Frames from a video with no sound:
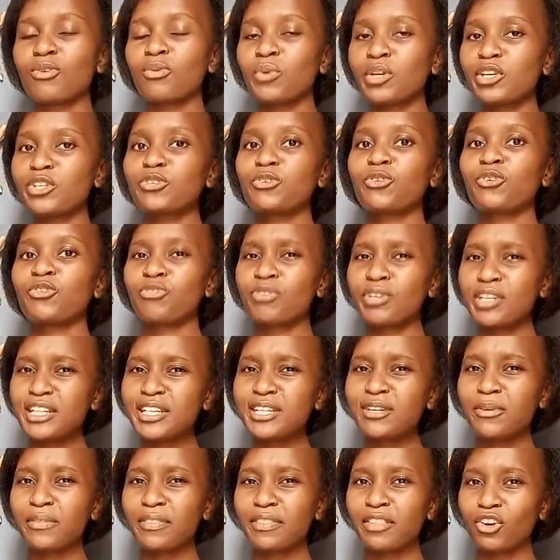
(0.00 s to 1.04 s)
for when you're
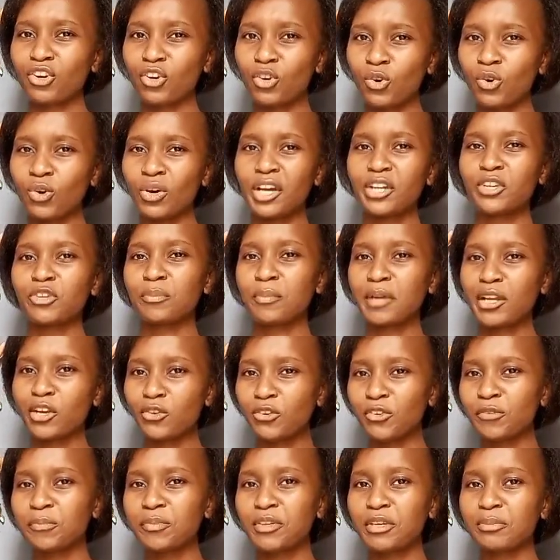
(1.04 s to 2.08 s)
really on the go and you may
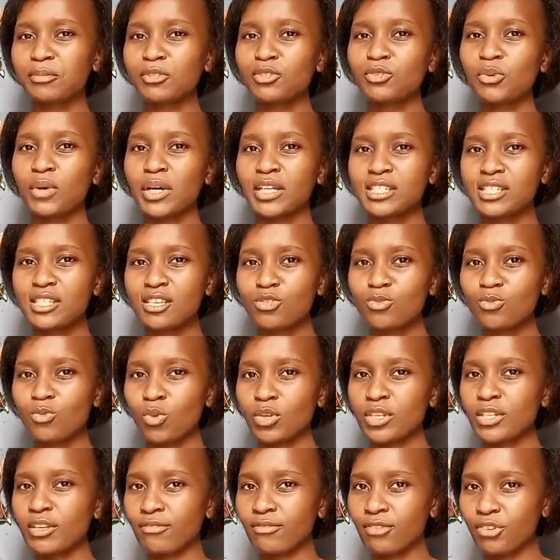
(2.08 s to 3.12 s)
not be able to access
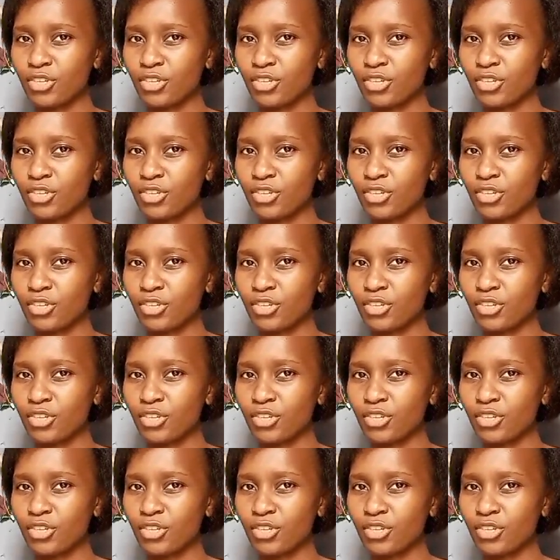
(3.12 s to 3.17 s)
water